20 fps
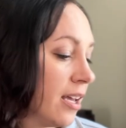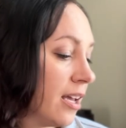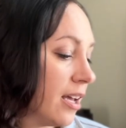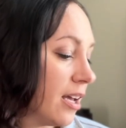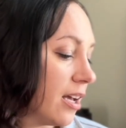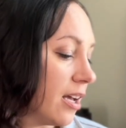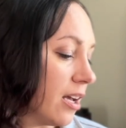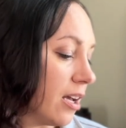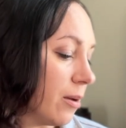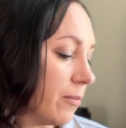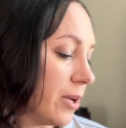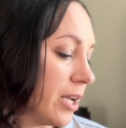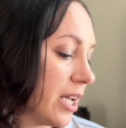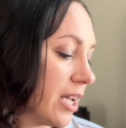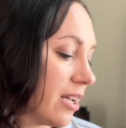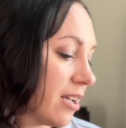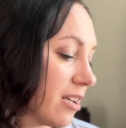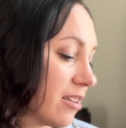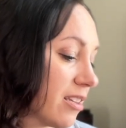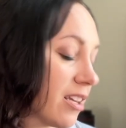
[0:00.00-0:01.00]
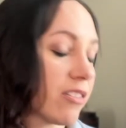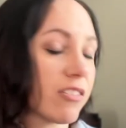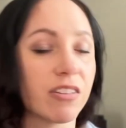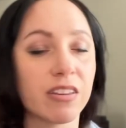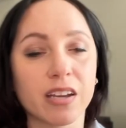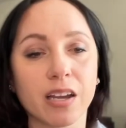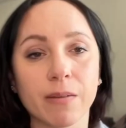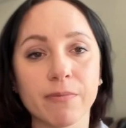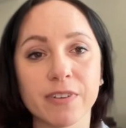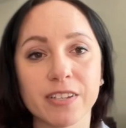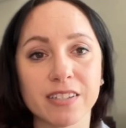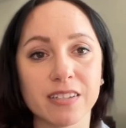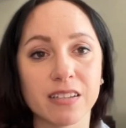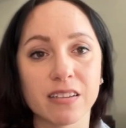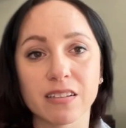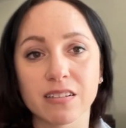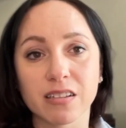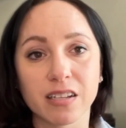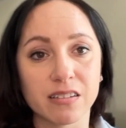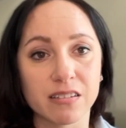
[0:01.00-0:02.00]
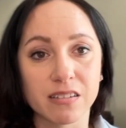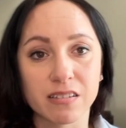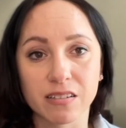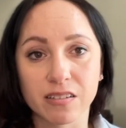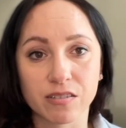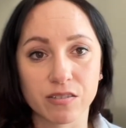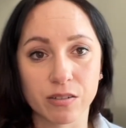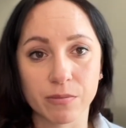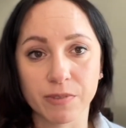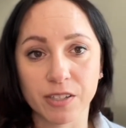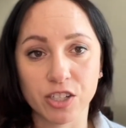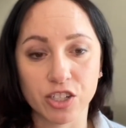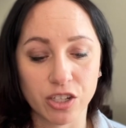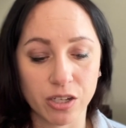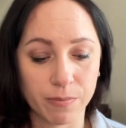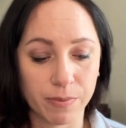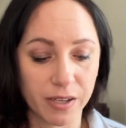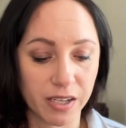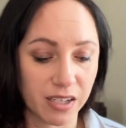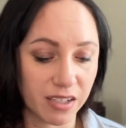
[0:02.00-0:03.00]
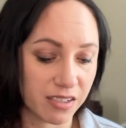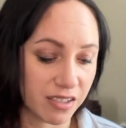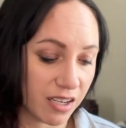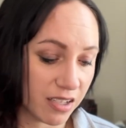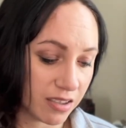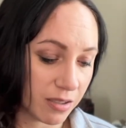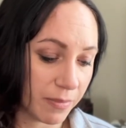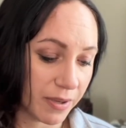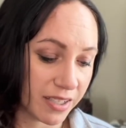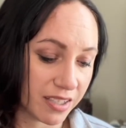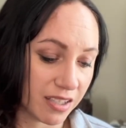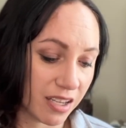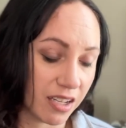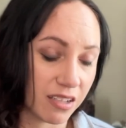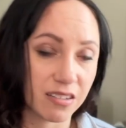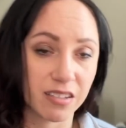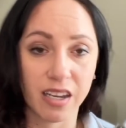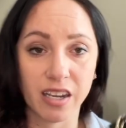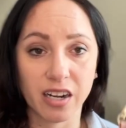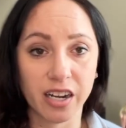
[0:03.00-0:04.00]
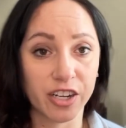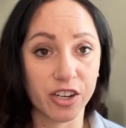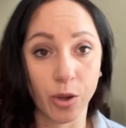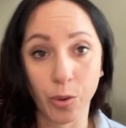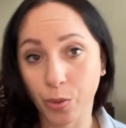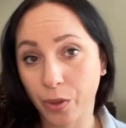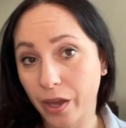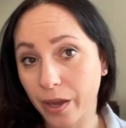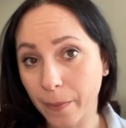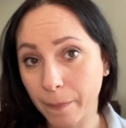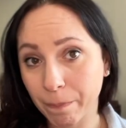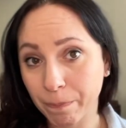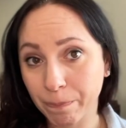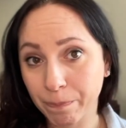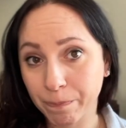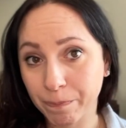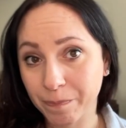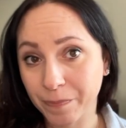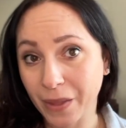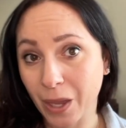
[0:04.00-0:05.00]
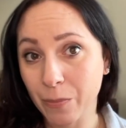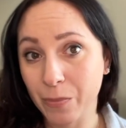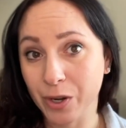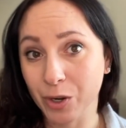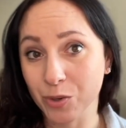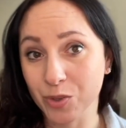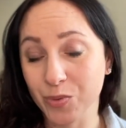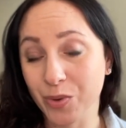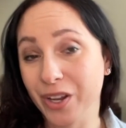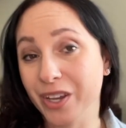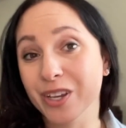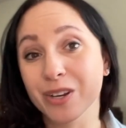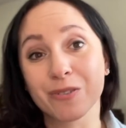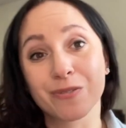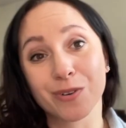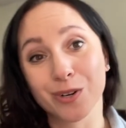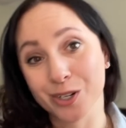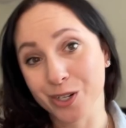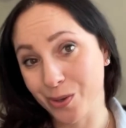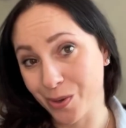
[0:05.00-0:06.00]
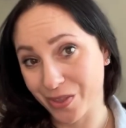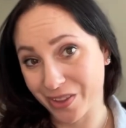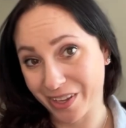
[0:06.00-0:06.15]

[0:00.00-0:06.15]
the other thing, obviously, this lens is extremely cheap, and it's not the best lens, and I know that. But it was what I could afford to go on the